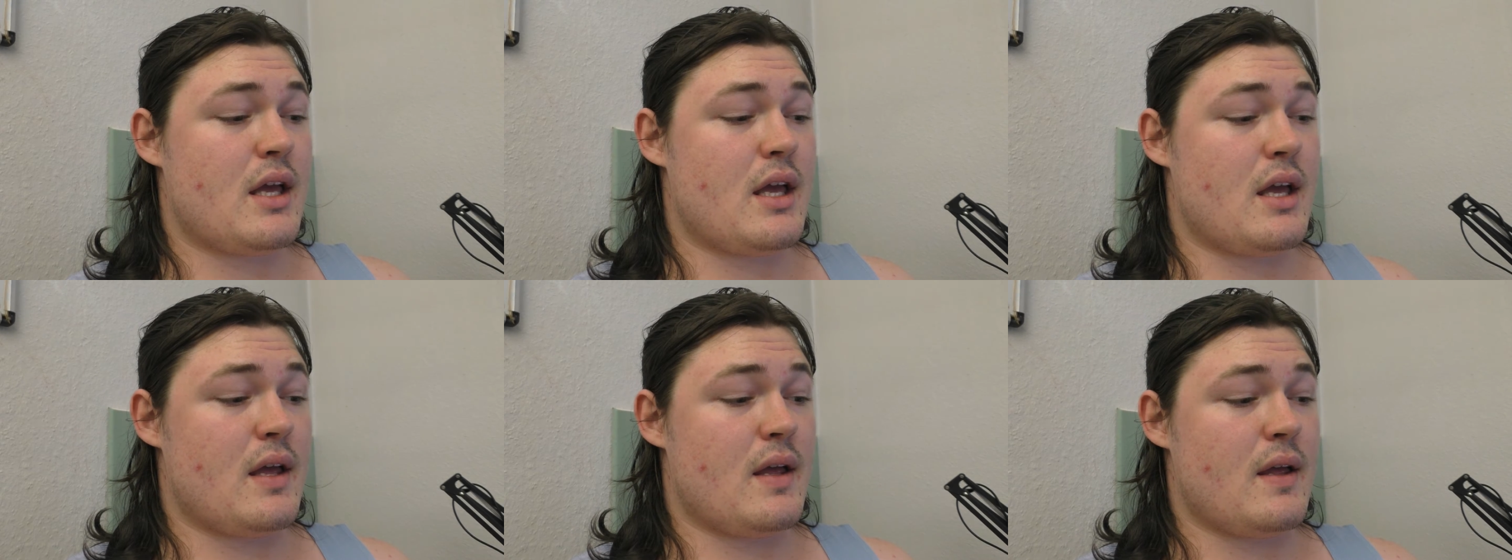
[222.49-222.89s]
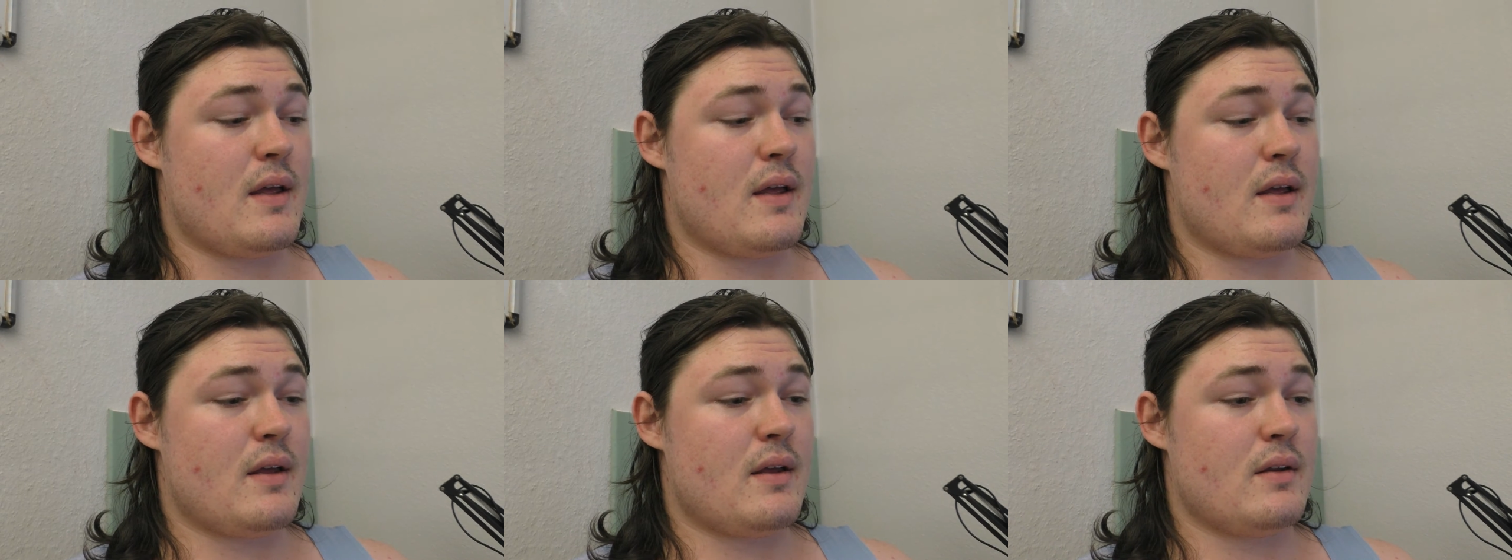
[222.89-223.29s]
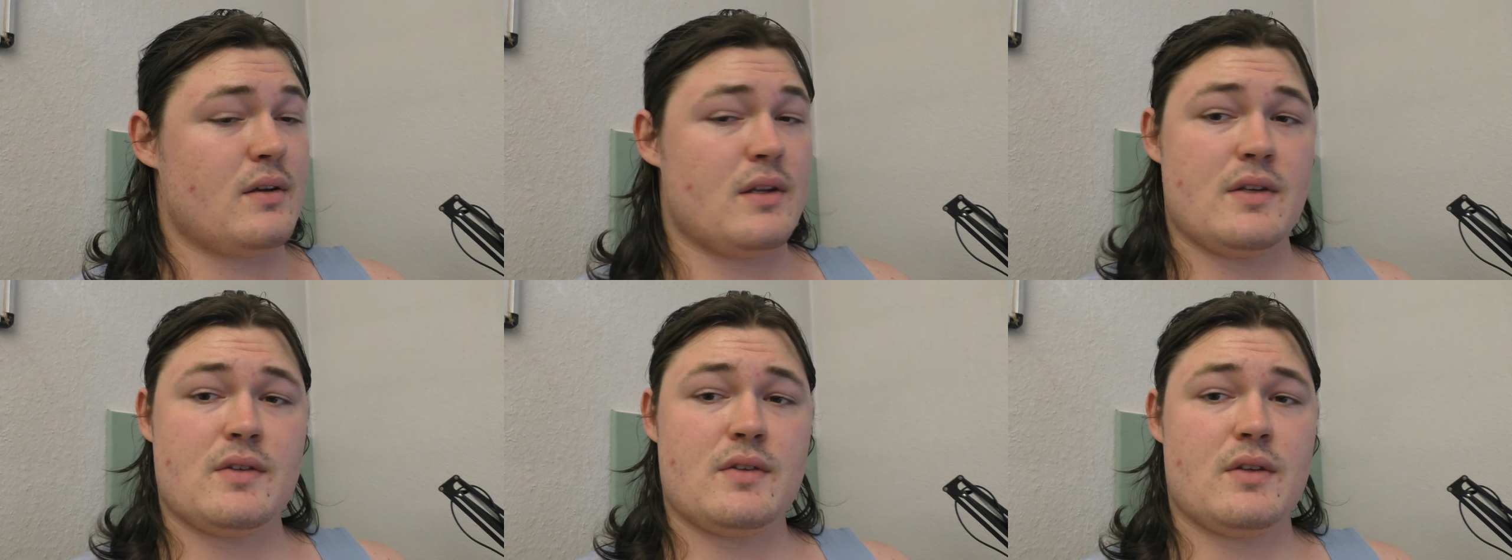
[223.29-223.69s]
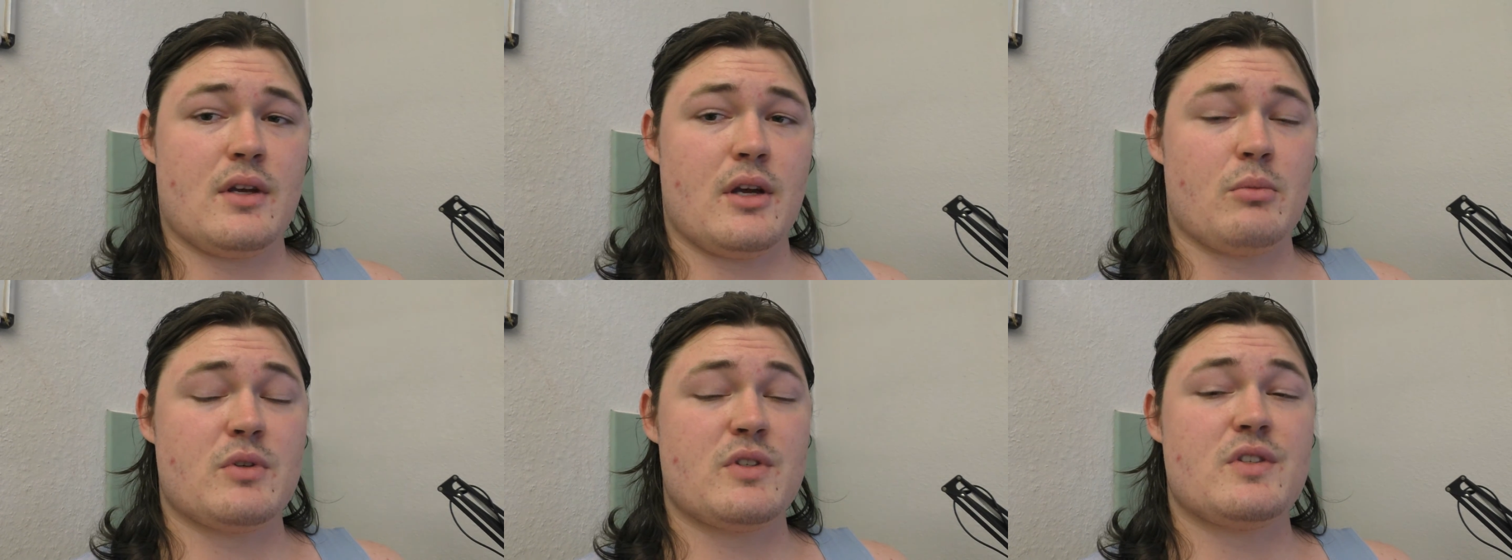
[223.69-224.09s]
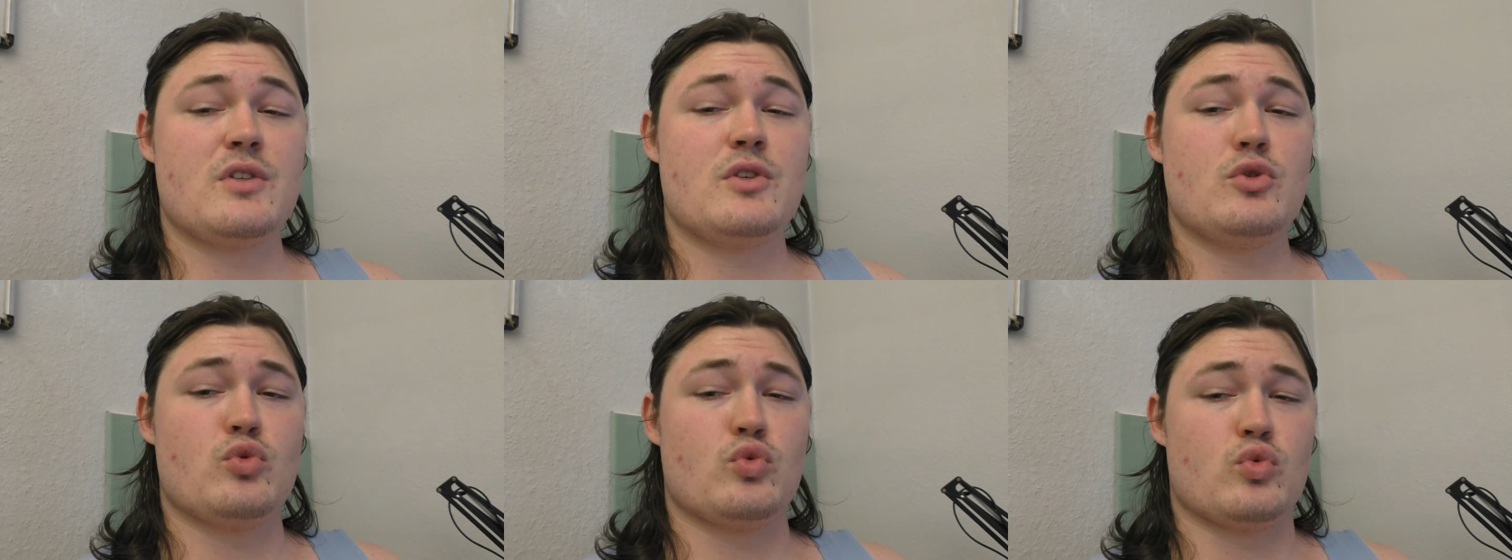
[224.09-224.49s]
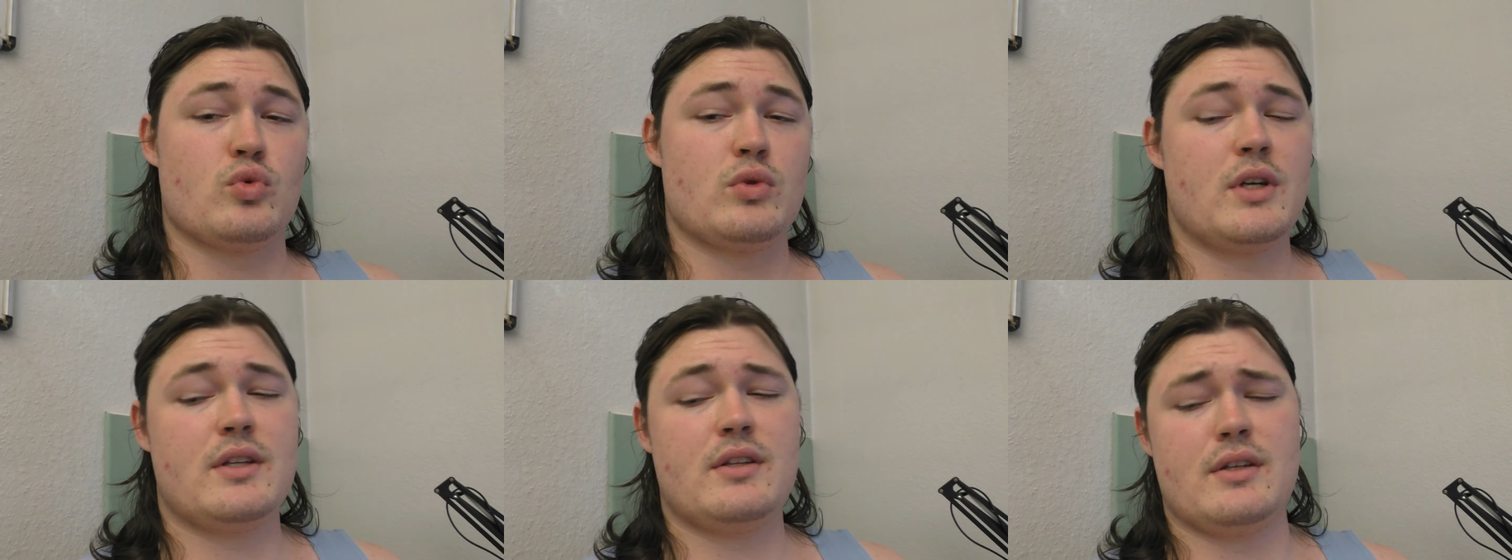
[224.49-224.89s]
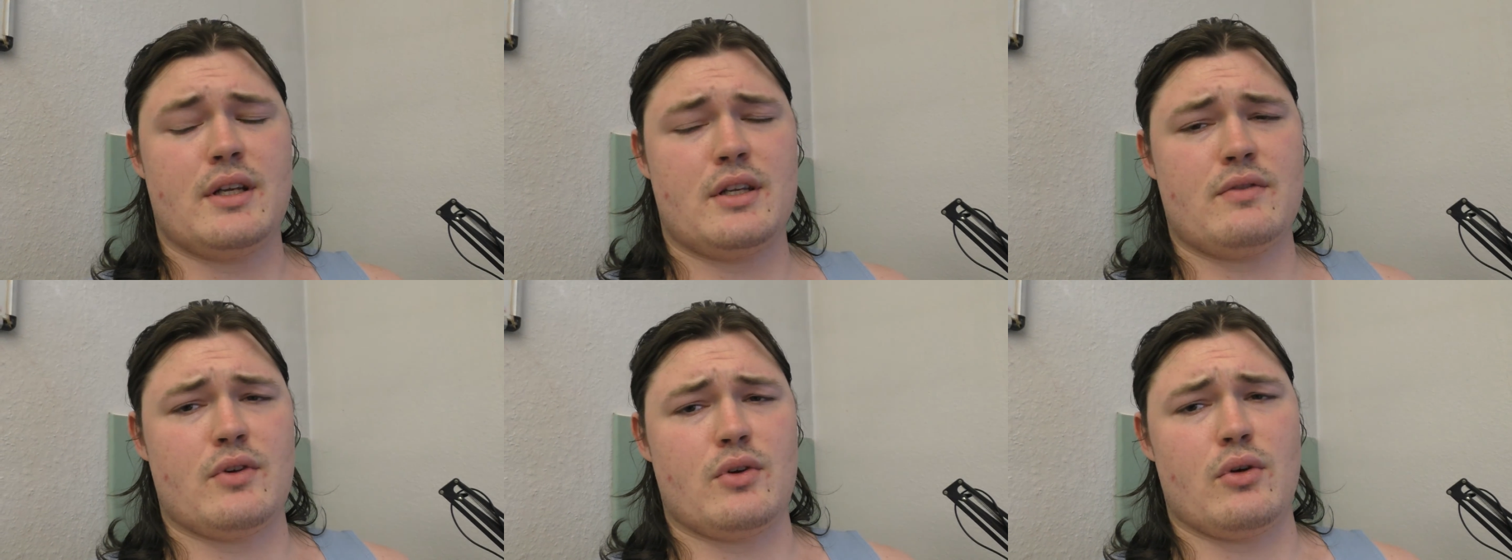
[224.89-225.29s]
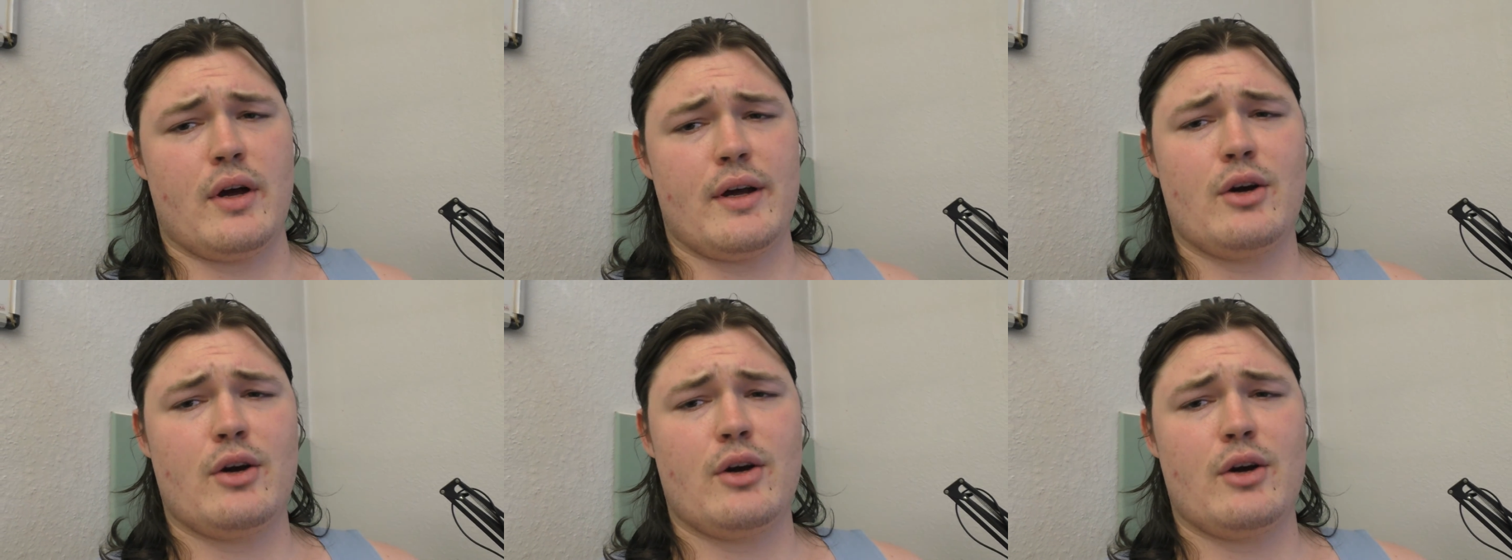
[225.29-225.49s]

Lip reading: And yes, I will see you in the next video.